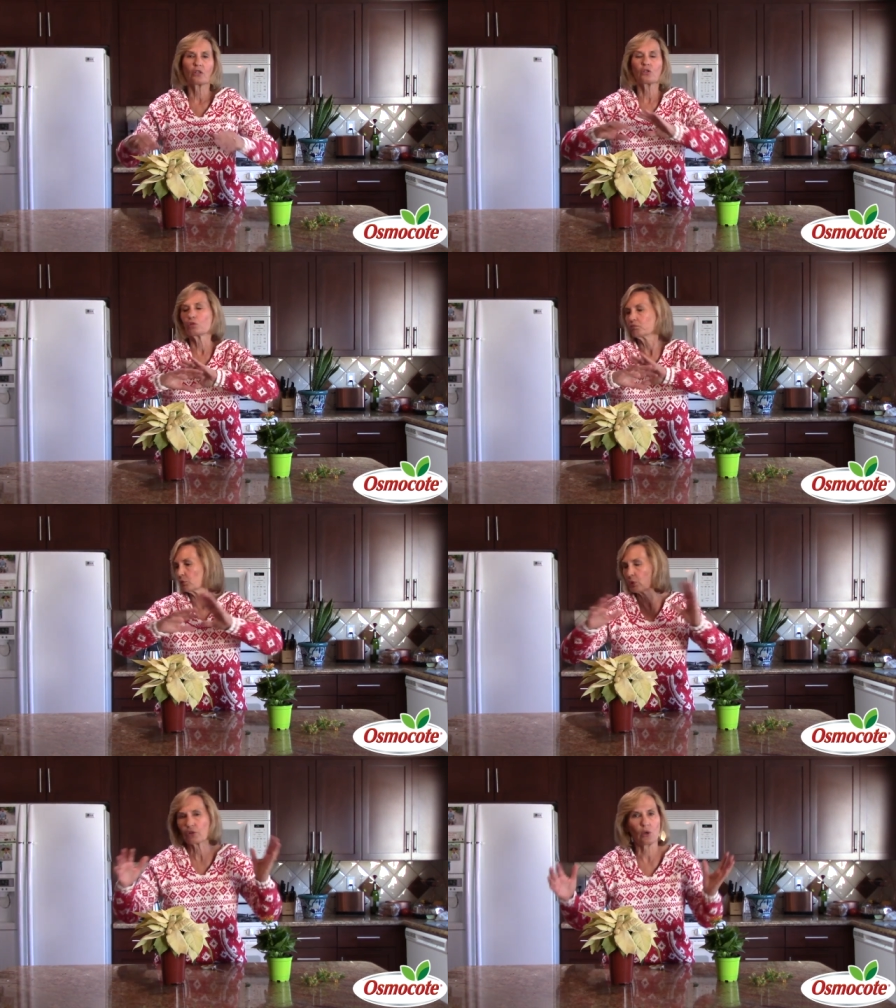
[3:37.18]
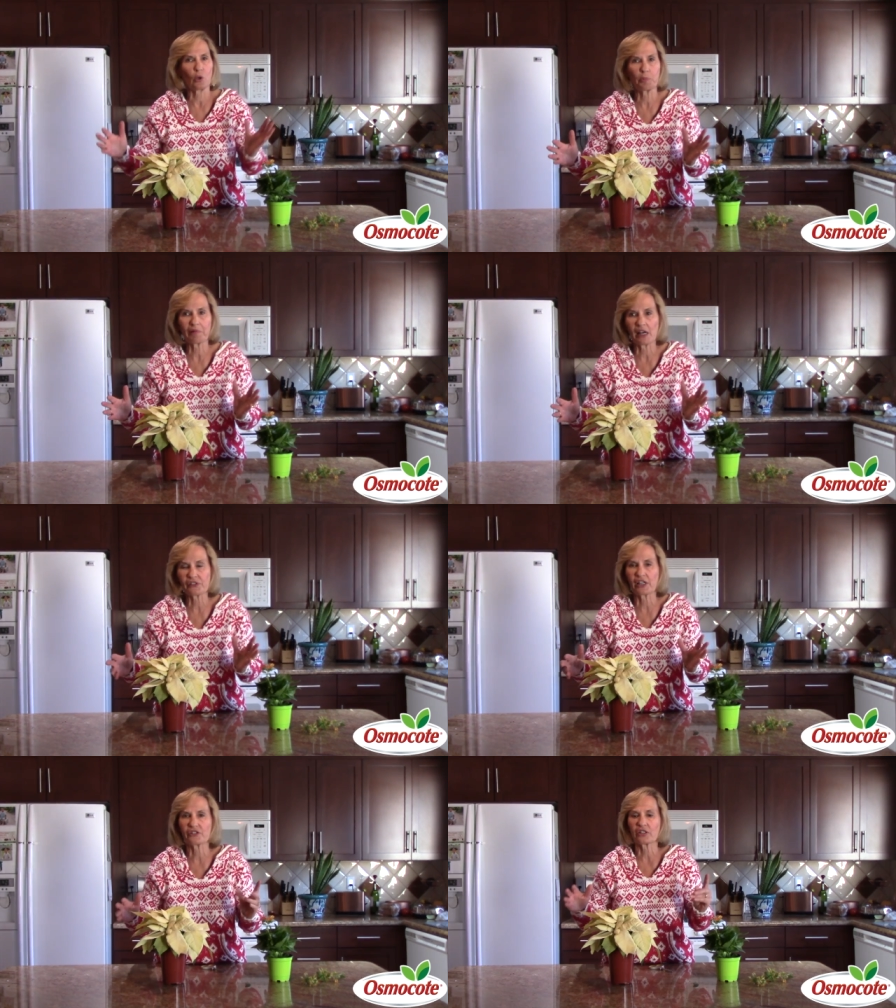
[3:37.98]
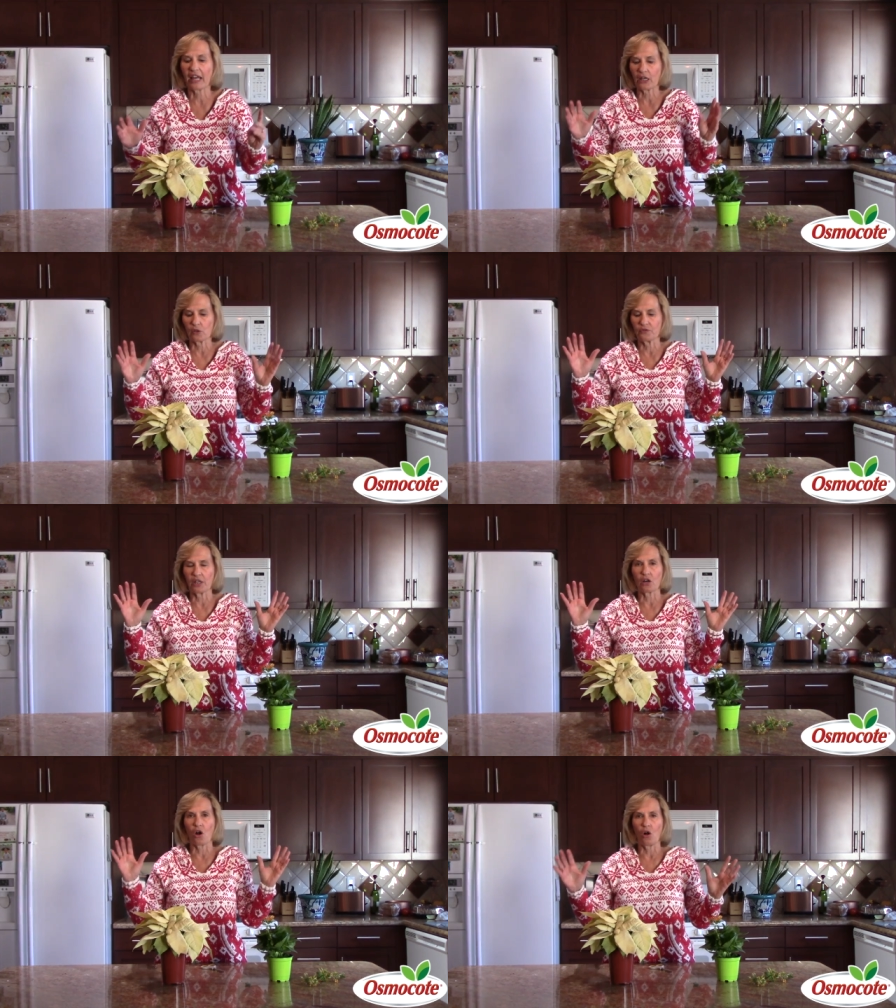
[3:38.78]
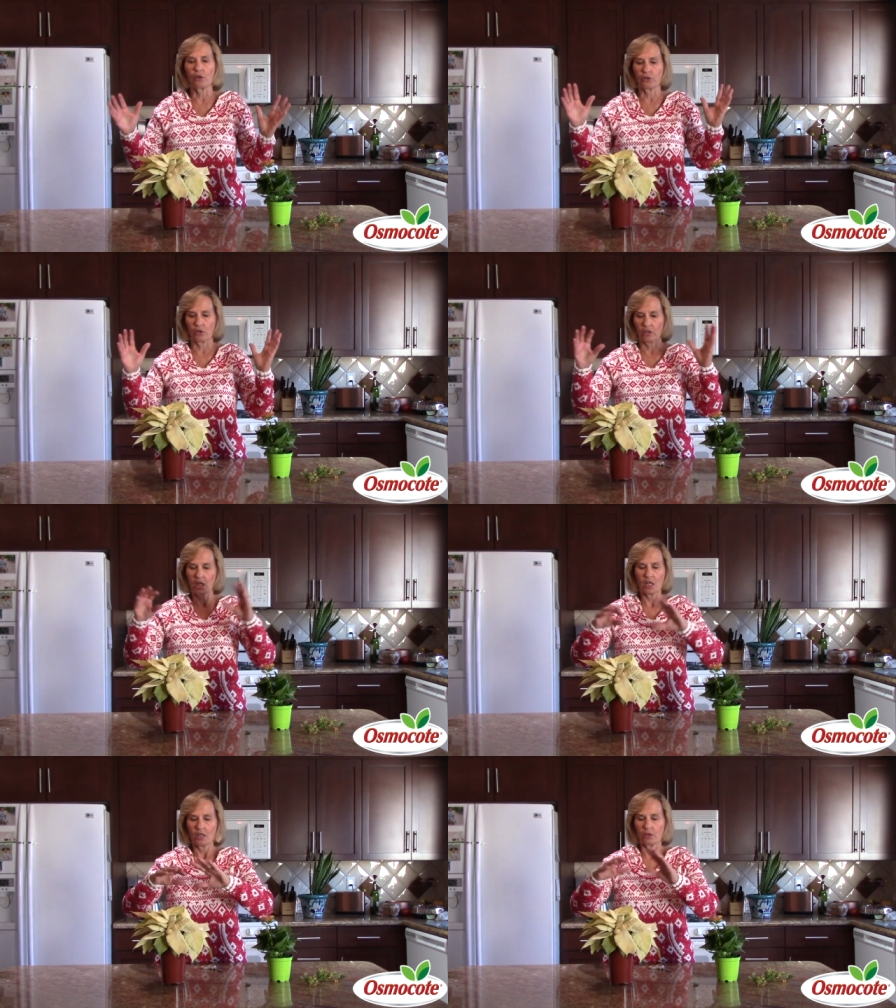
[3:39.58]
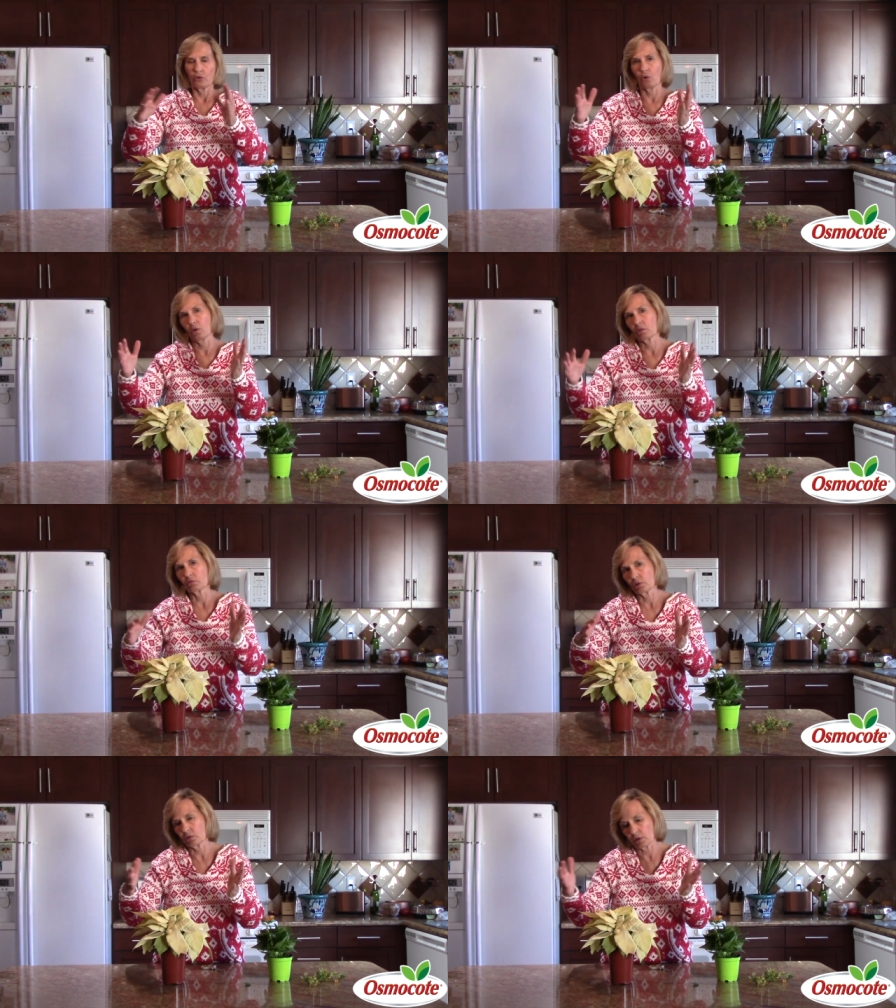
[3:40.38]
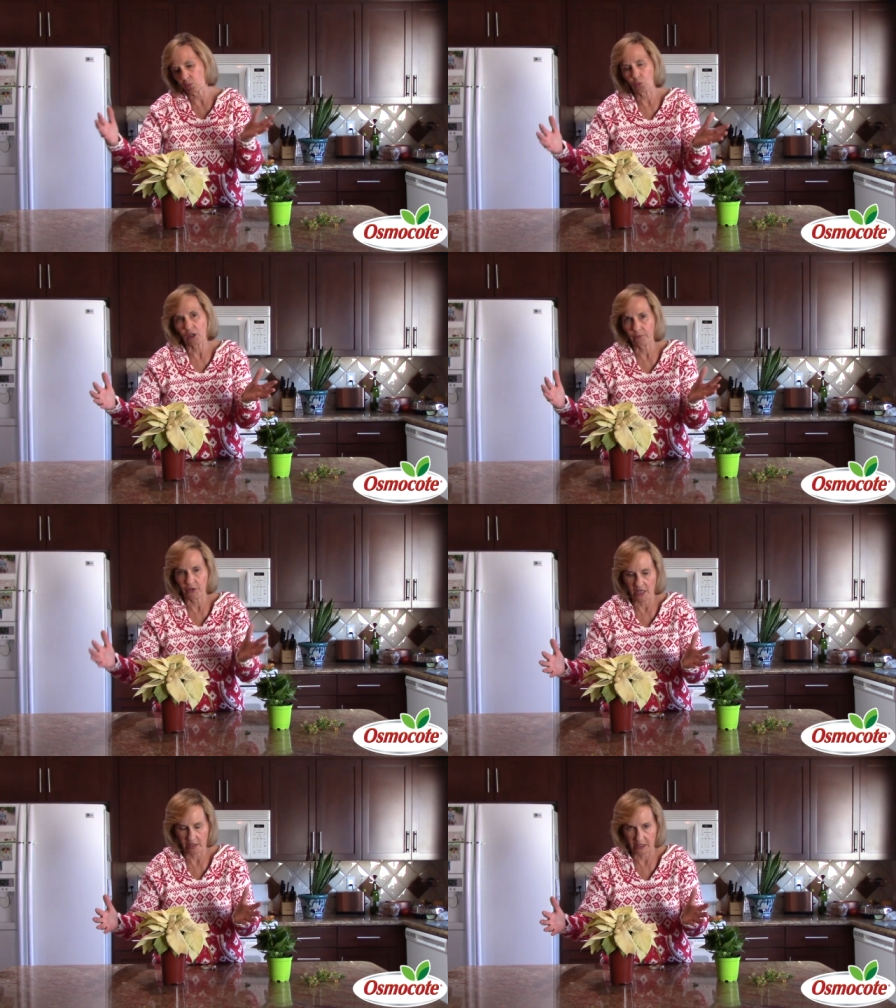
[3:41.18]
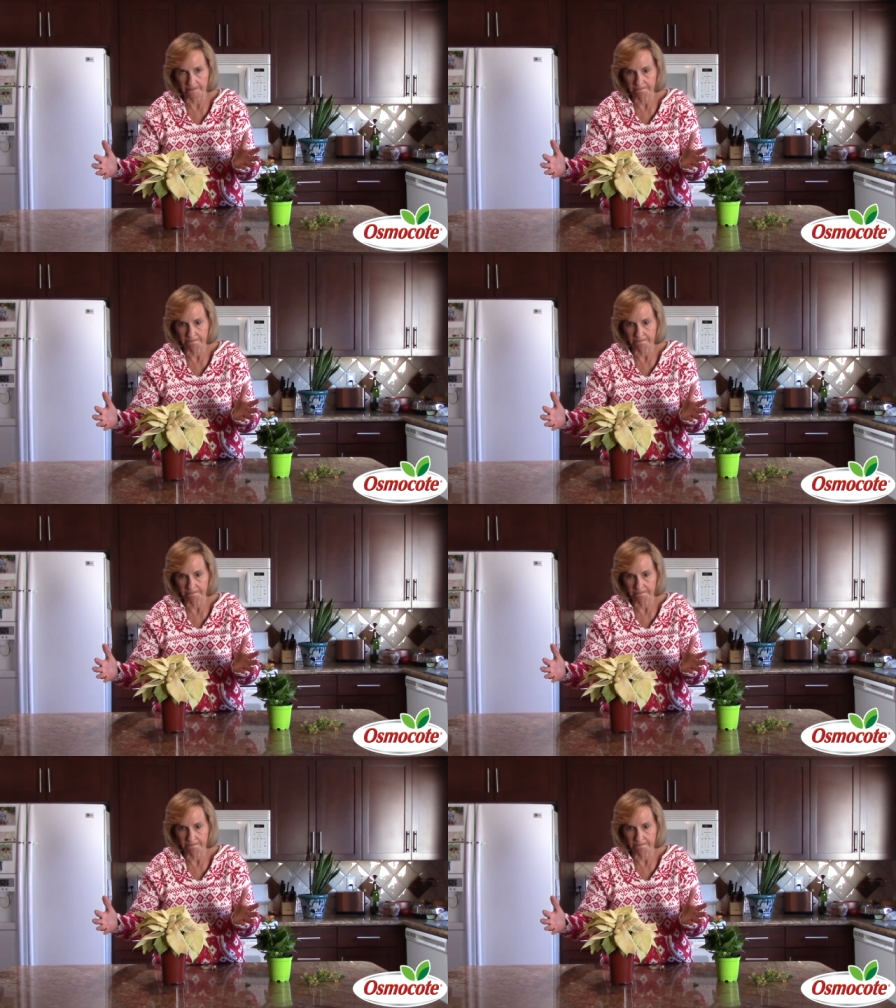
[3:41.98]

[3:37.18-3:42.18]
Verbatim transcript: you'll ruin the whole process and you've done all your, your work for nothing.